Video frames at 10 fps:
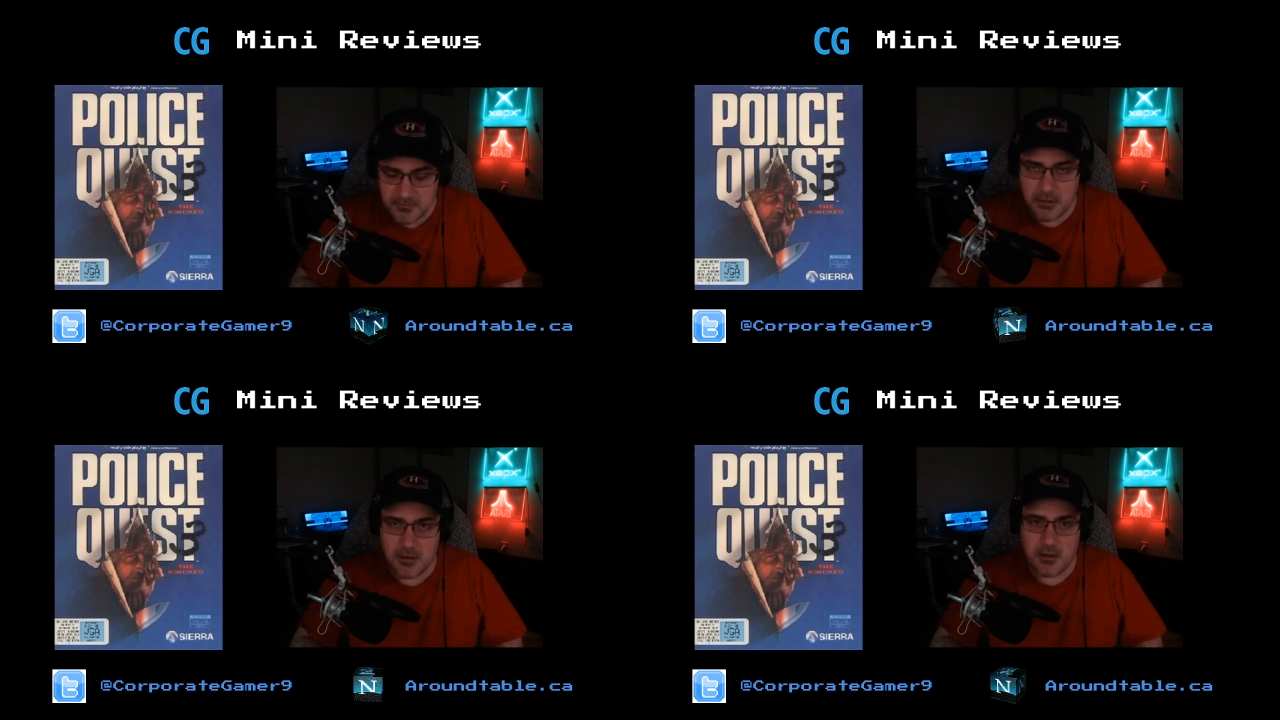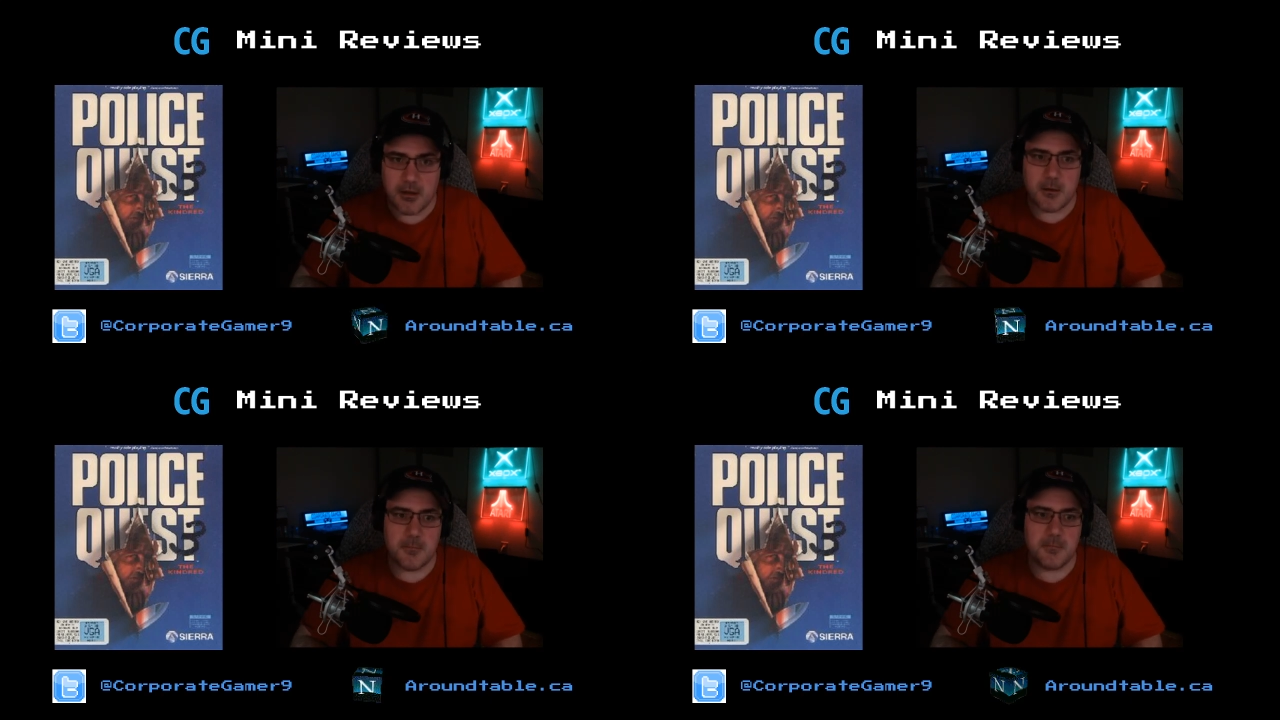
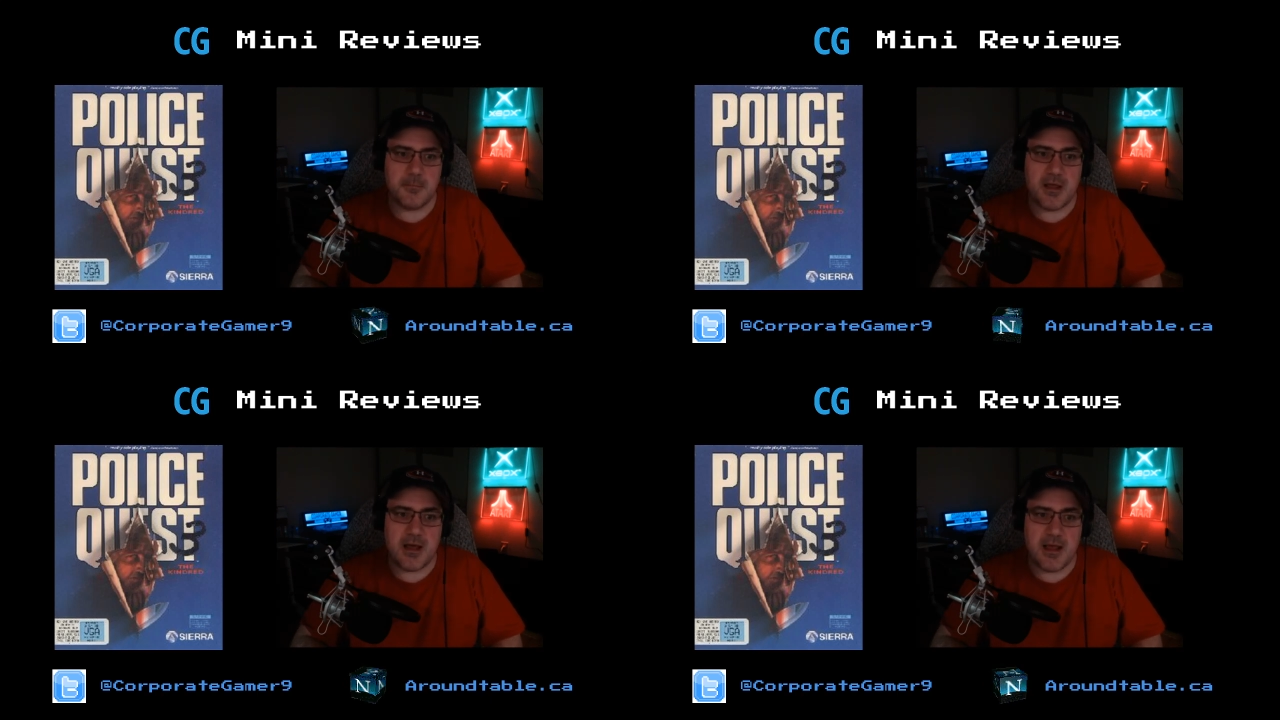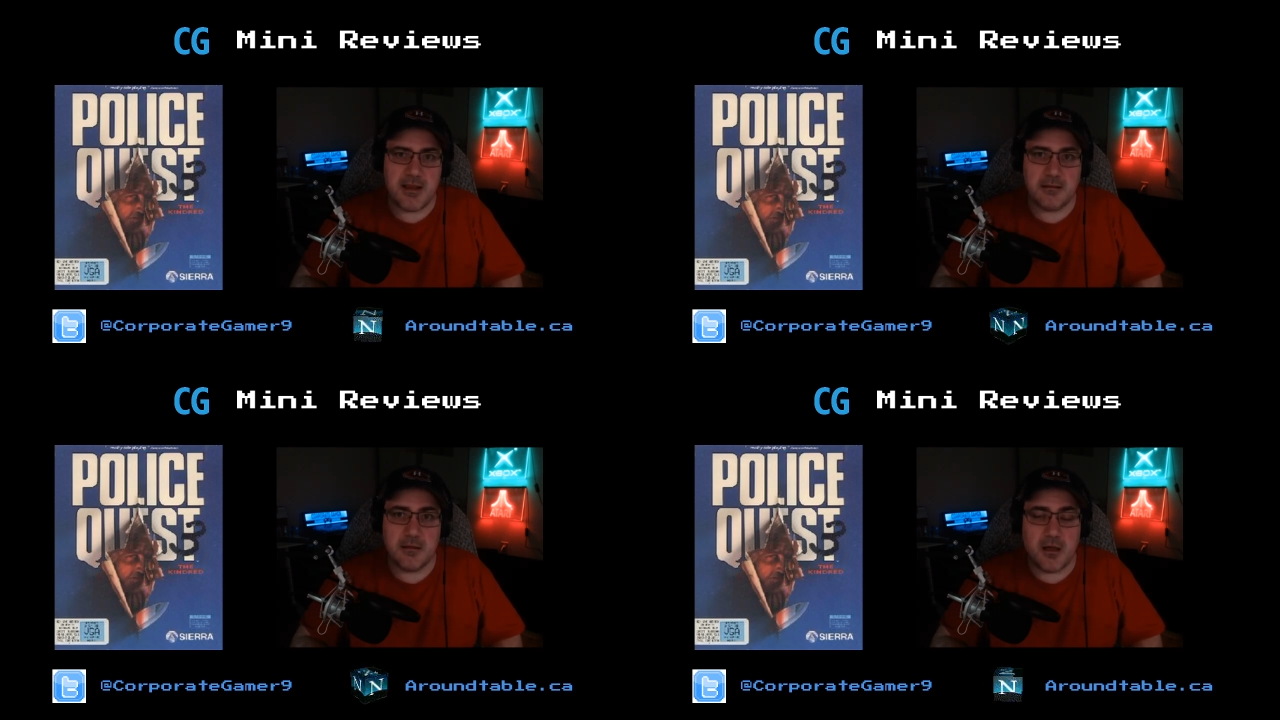
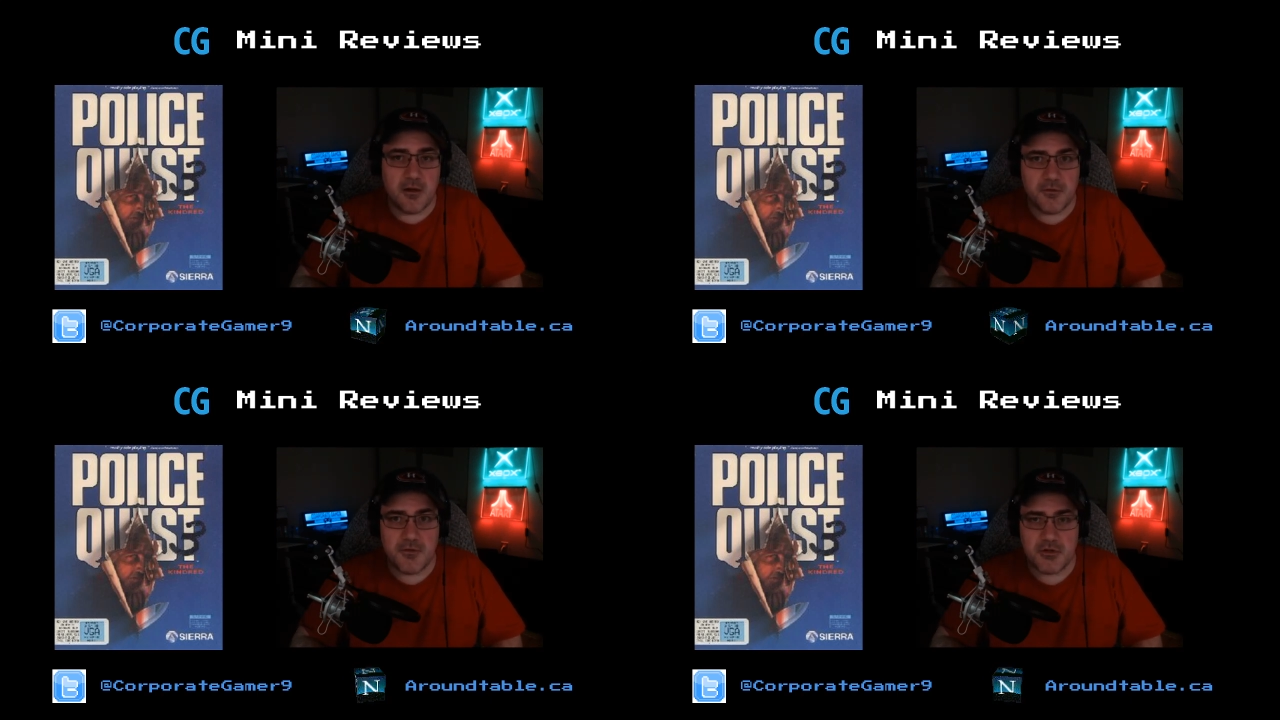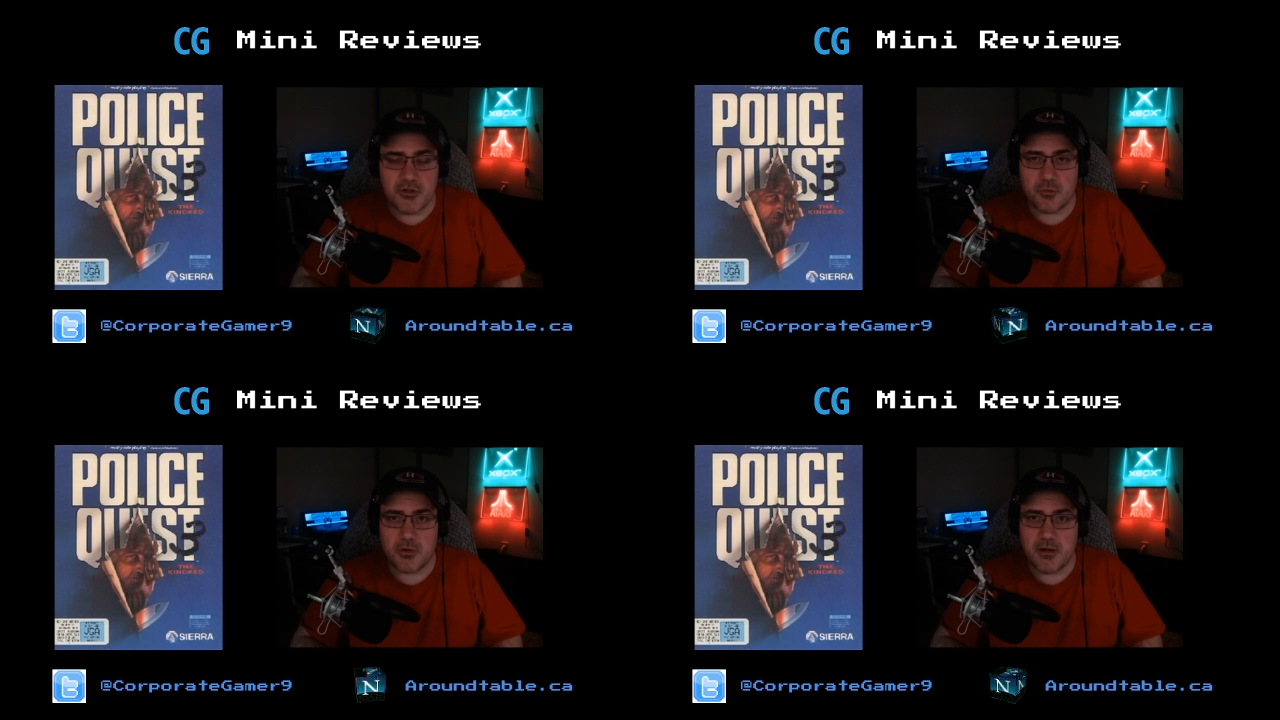I love the
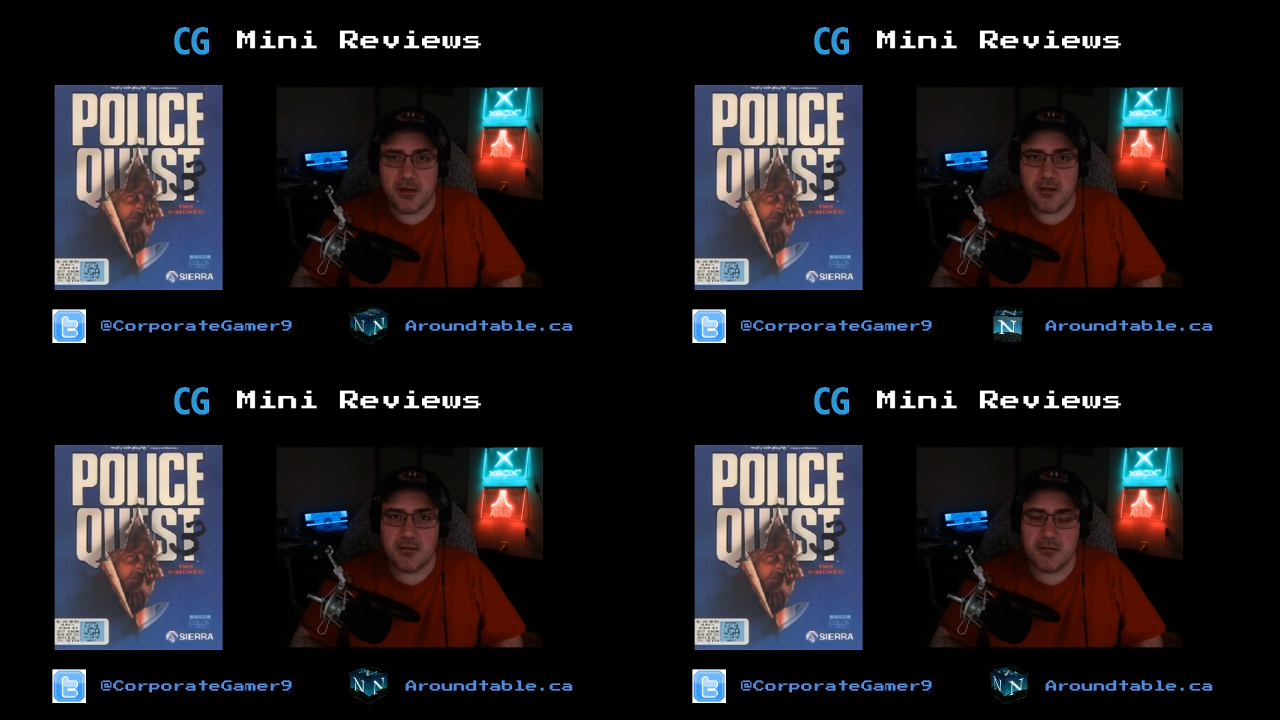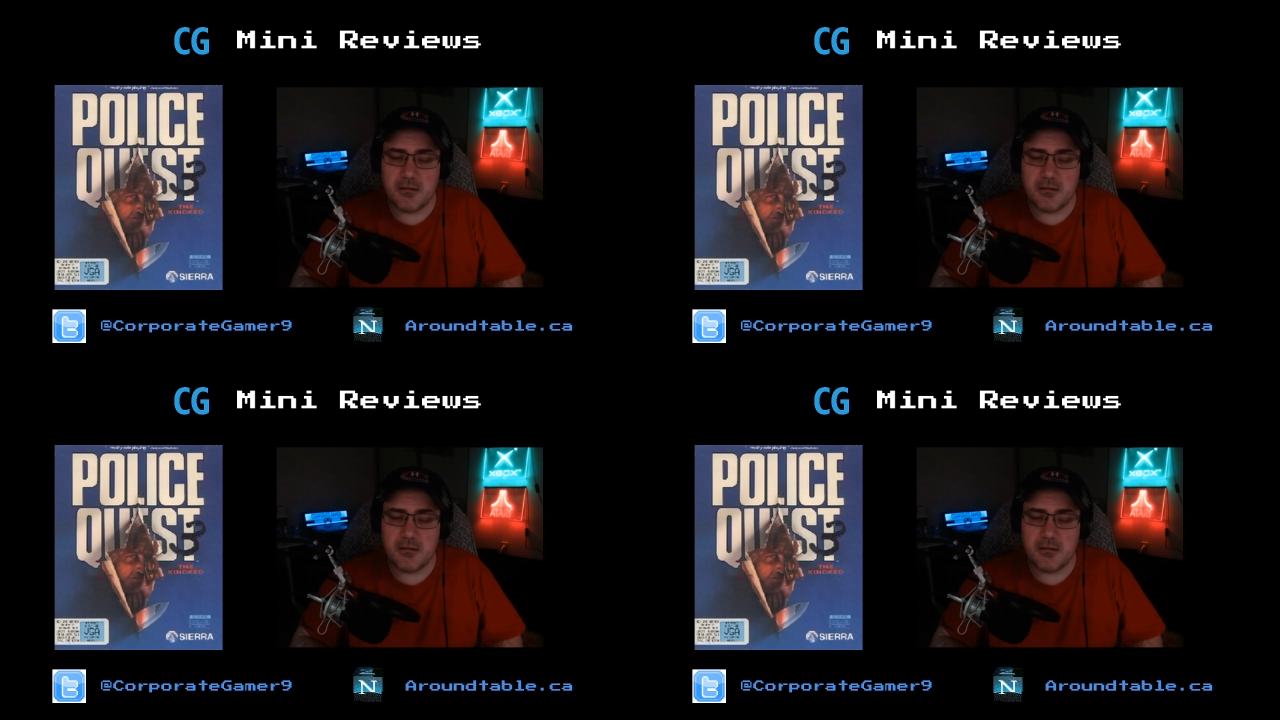story.